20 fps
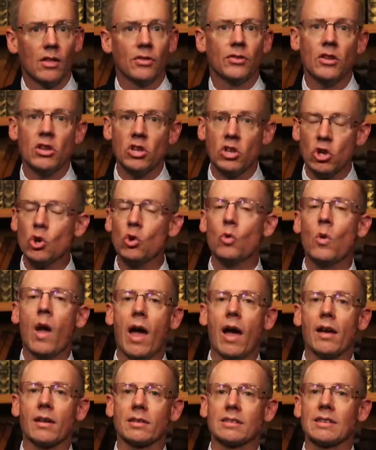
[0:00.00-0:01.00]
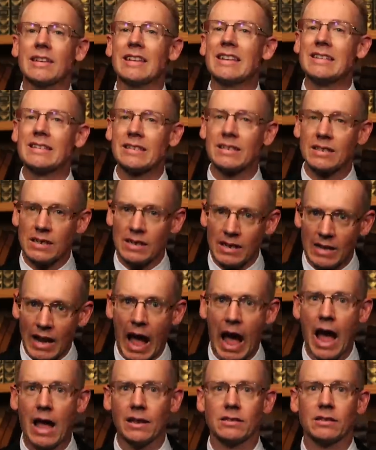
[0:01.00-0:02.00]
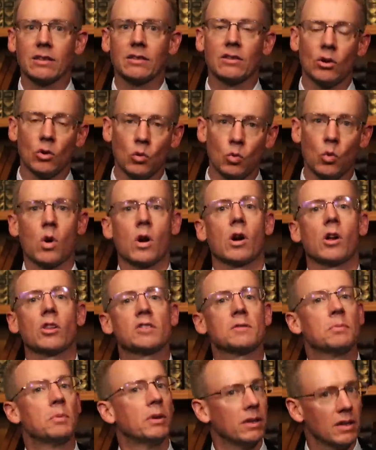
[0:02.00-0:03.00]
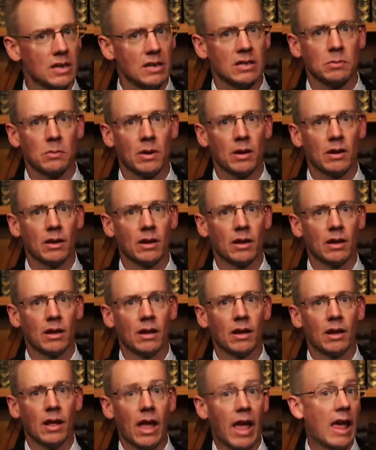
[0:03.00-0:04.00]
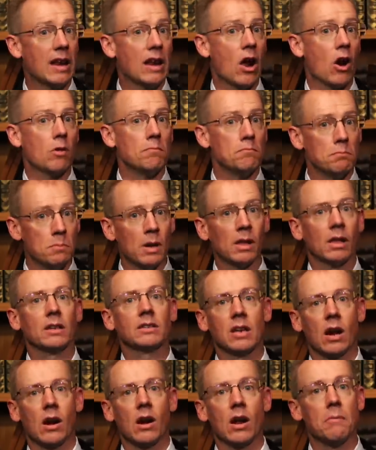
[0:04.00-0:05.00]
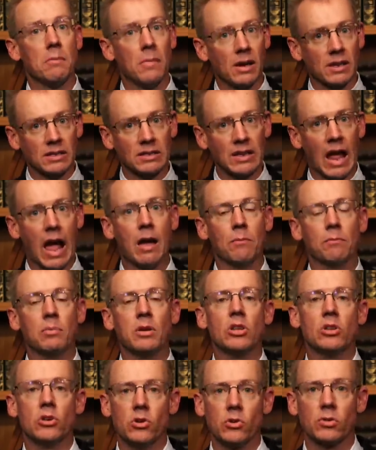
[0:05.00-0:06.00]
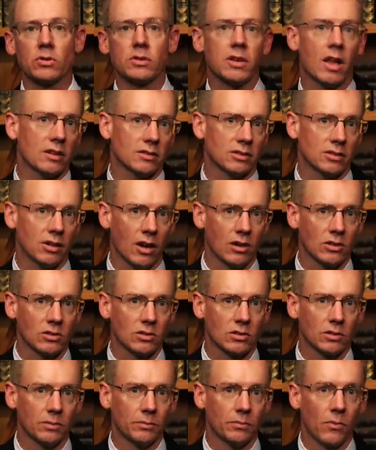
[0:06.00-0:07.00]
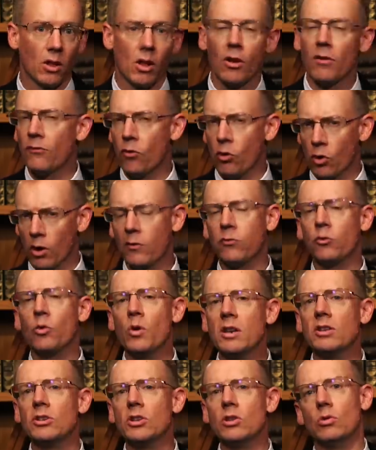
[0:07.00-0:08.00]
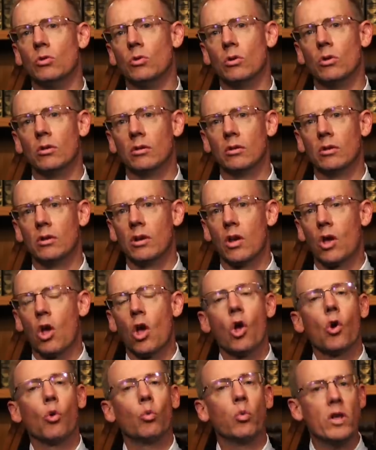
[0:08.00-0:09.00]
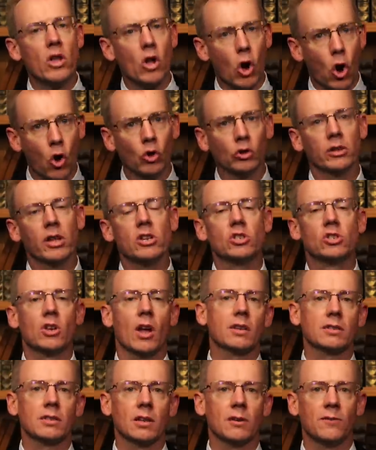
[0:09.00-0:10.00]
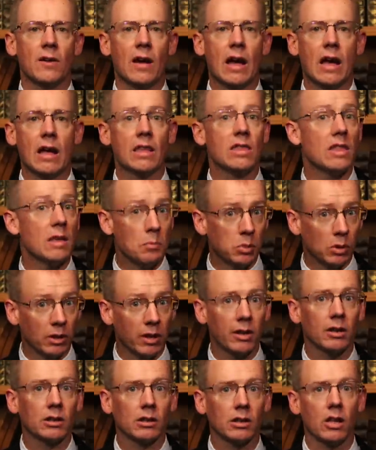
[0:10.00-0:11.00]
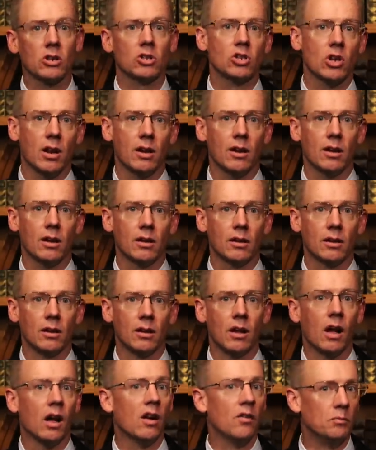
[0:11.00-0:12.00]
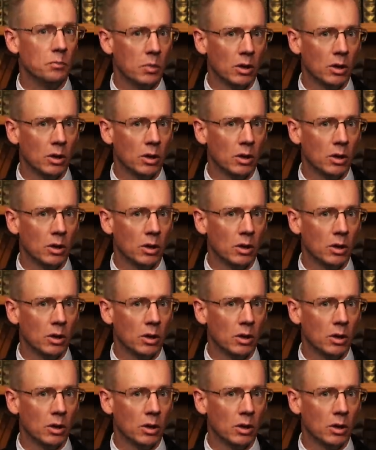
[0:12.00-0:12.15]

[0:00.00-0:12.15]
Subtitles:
The U.S. is not the world's policeman, and our military must not be used as such. For if we do, we only justify the political agenda of